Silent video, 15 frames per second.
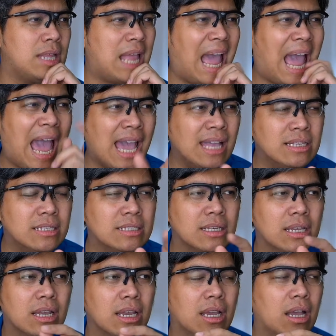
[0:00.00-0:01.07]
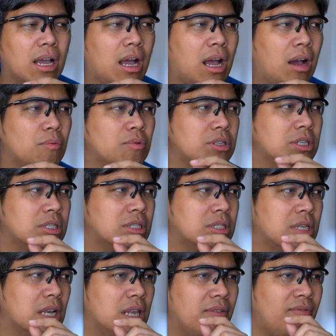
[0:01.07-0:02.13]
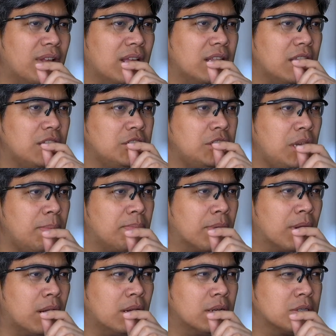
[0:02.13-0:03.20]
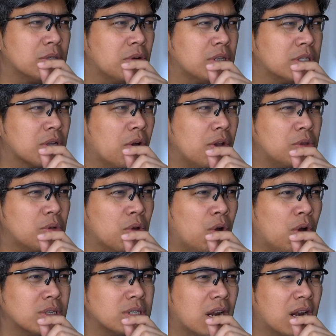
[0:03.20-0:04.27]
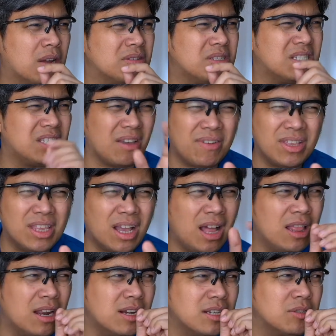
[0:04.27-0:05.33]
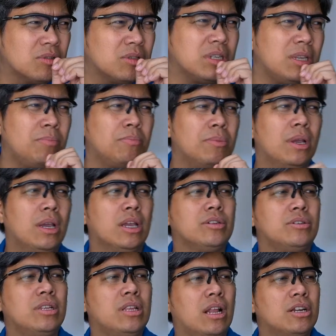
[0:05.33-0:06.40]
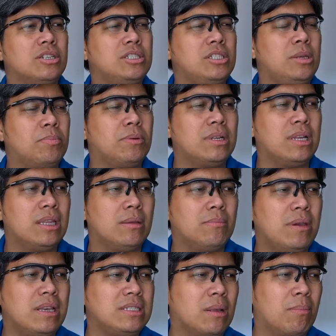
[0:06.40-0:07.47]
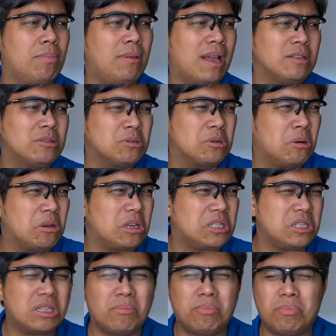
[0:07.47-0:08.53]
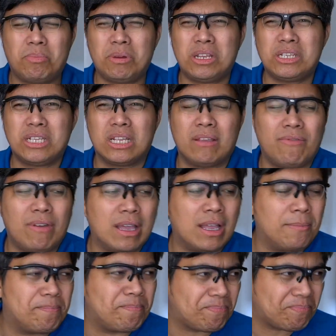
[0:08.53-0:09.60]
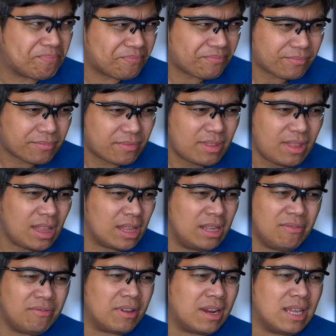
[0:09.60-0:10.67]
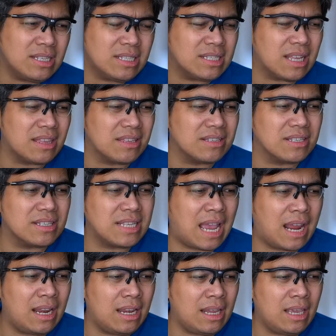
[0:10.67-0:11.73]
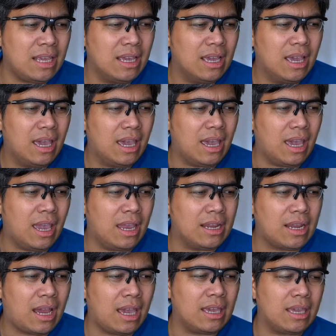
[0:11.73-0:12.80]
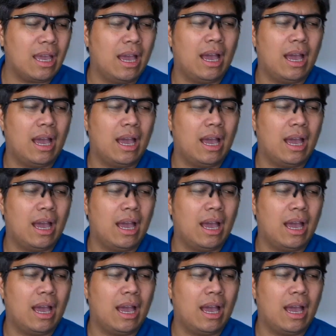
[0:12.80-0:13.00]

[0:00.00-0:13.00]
ads, which is significantly cheaper, so it's going to cost around $7, so $3 cheaper than the basic plan. So is it a pretty significant difference, not necessarily. And I